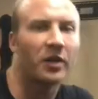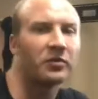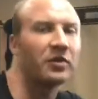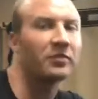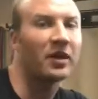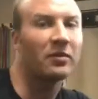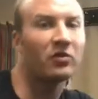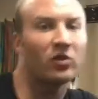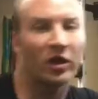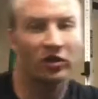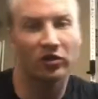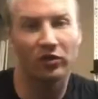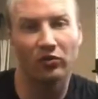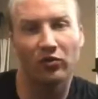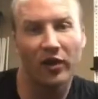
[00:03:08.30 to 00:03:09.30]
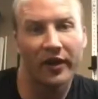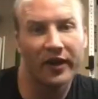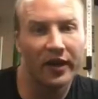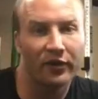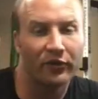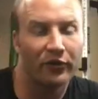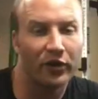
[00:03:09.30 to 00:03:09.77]
Sometimes you actually run
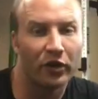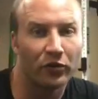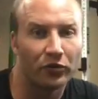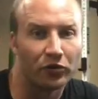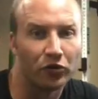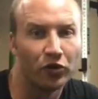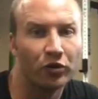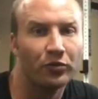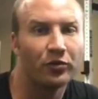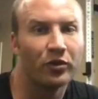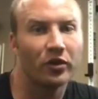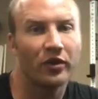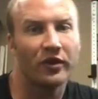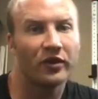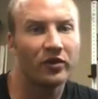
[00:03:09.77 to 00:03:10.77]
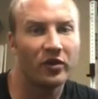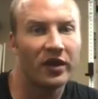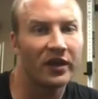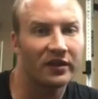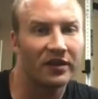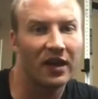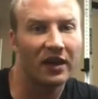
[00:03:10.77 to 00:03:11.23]
out of room and you
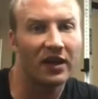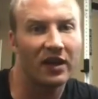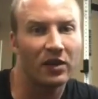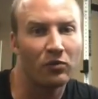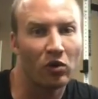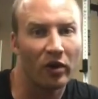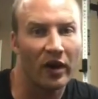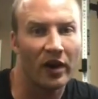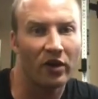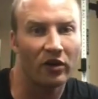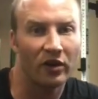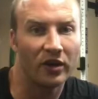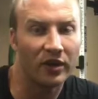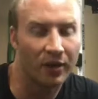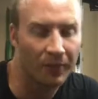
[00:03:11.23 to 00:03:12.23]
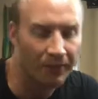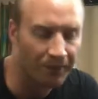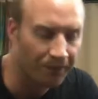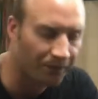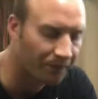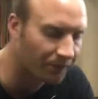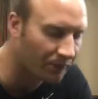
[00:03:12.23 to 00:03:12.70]
can't take any more air in.
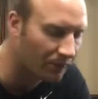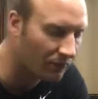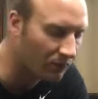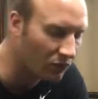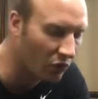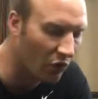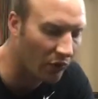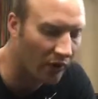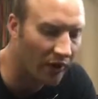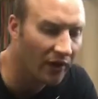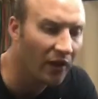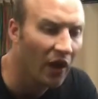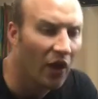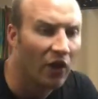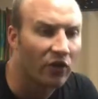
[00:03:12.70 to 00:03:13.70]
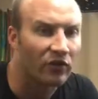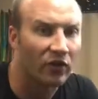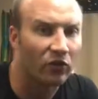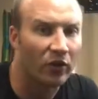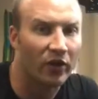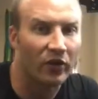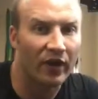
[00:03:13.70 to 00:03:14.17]
Okay, so
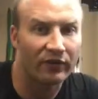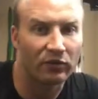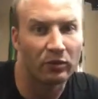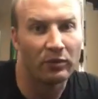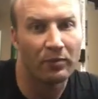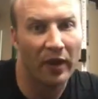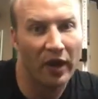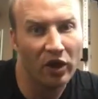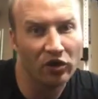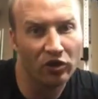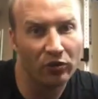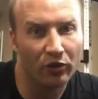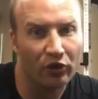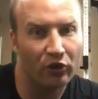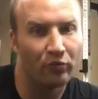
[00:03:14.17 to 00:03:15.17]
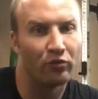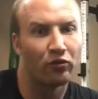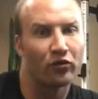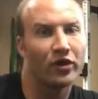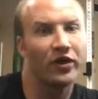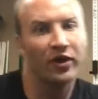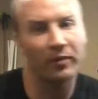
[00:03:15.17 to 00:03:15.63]
that's why you have to be patient with your
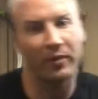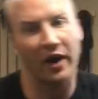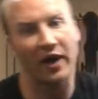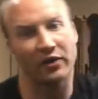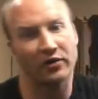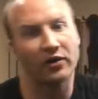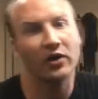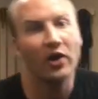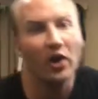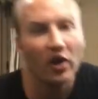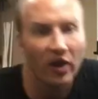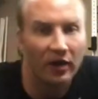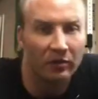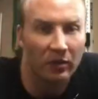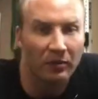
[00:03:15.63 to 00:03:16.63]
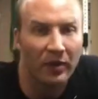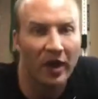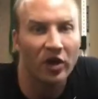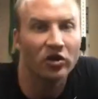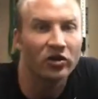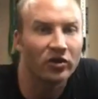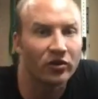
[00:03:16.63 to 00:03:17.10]
breathing pattern. You have to be
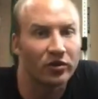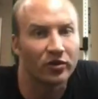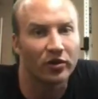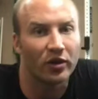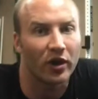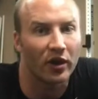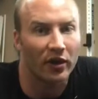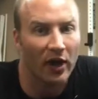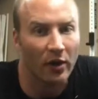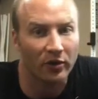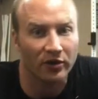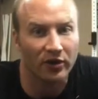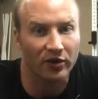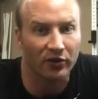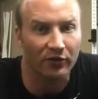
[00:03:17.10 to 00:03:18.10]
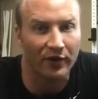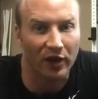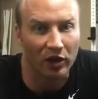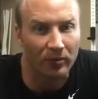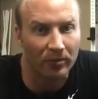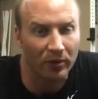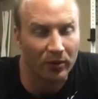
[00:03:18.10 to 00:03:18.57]
patient to allow it to
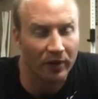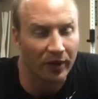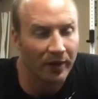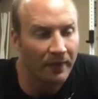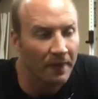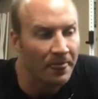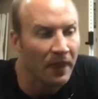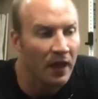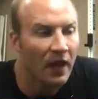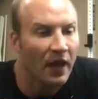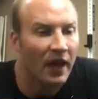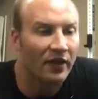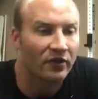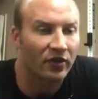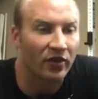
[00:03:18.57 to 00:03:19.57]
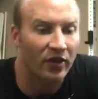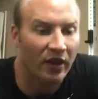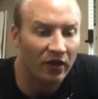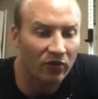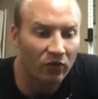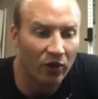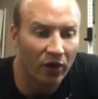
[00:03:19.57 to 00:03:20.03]
develop, okay? And so the
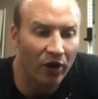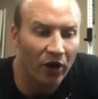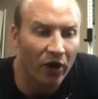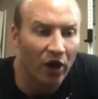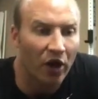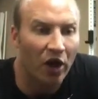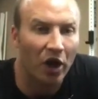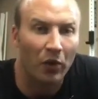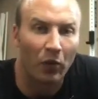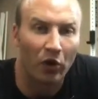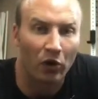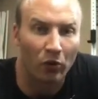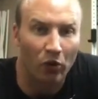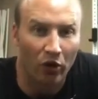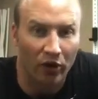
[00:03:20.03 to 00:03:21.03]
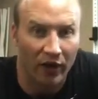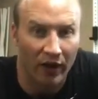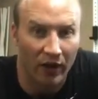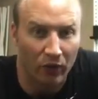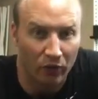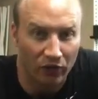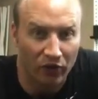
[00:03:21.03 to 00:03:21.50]
next one, we're gonna work
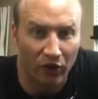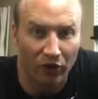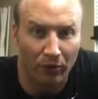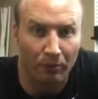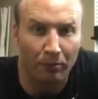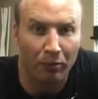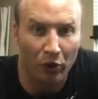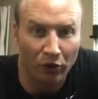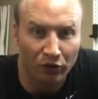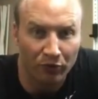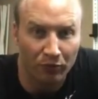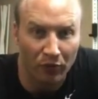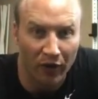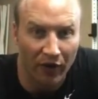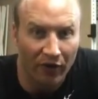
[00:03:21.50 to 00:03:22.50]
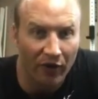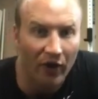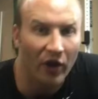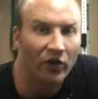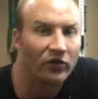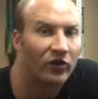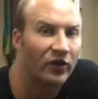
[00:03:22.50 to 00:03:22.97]
on what's called a burst breath.
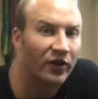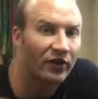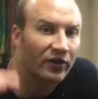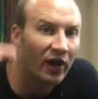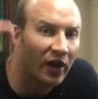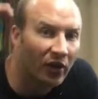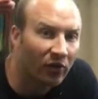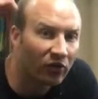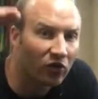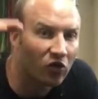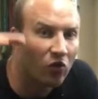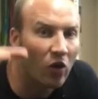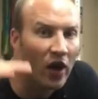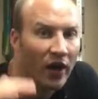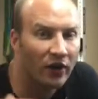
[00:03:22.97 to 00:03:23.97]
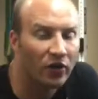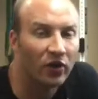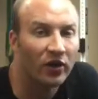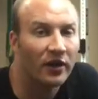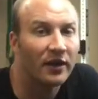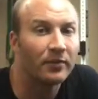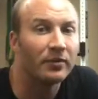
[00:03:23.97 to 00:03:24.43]
So the entire squat, you're
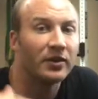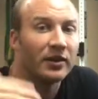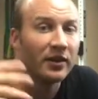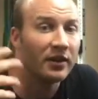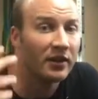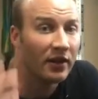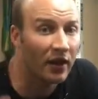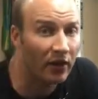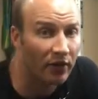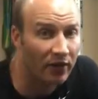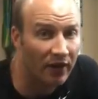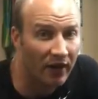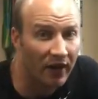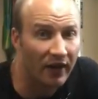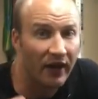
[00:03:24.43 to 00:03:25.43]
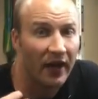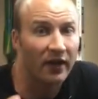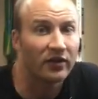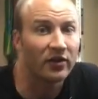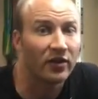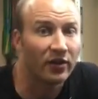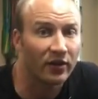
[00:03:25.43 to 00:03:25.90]
gonna be inhaling and
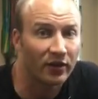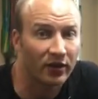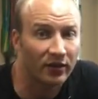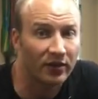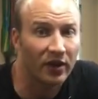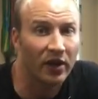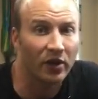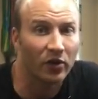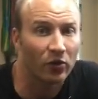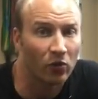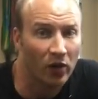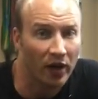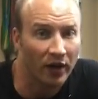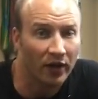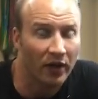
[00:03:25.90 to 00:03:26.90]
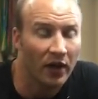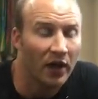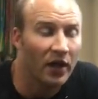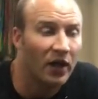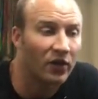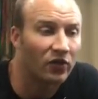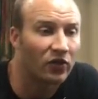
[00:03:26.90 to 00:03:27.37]
exhaling the entire way.
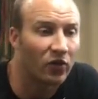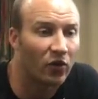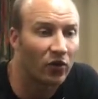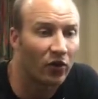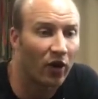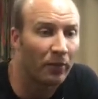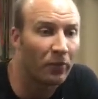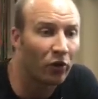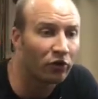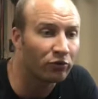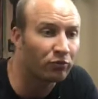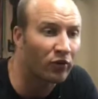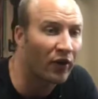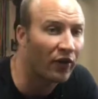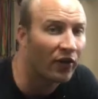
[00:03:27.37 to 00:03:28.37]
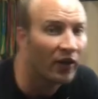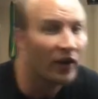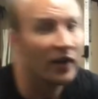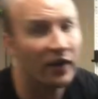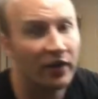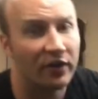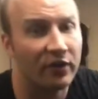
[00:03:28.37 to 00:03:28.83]
And so a burst breath
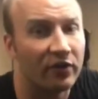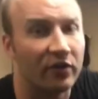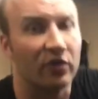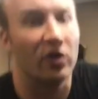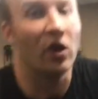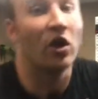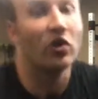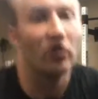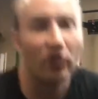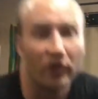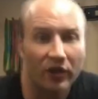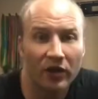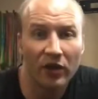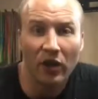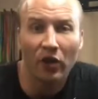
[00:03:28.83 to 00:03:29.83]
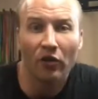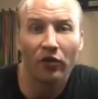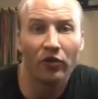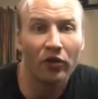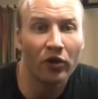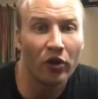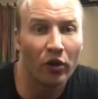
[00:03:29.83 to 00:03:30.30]
is you'll inhale
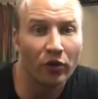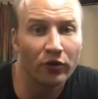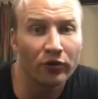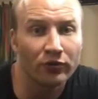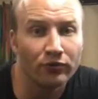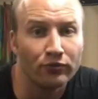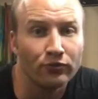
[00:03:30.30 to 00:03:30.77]
through the nose,